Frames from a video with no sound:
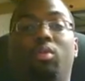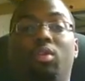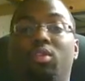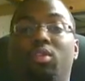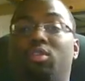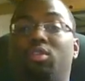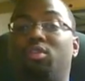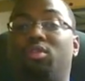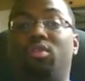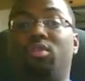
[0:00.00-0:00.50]

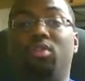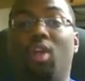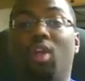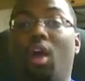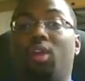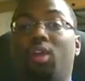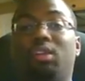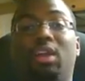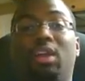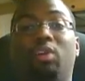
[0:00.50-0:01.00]
was
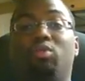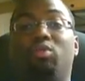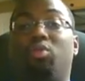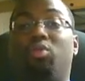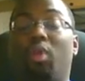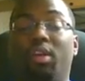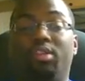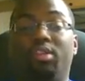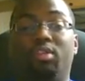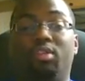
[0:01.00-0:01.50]
knocked down
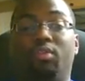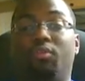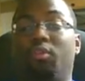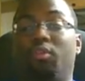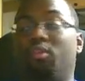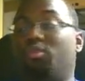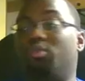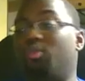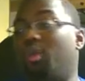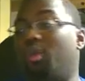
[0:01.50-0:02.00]
twice in the
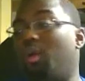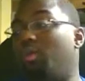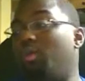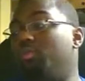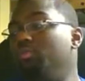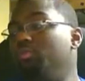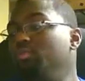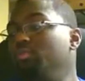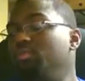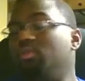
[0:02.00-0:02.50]
first
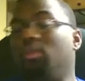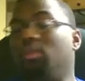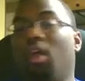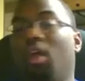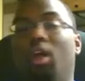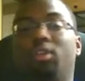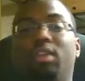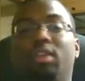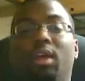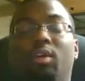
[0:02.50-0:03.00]
round,
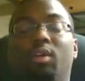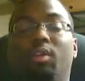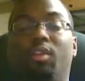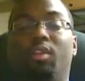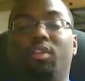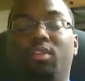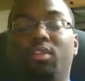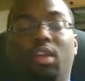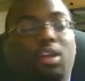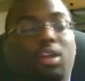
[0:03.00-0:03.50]
knocked down in
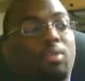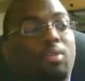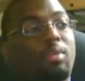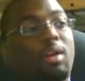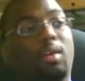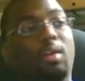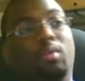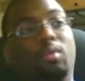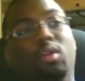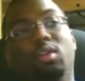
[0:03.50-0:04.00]
the second
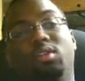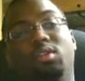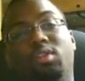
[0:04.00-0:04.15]
round.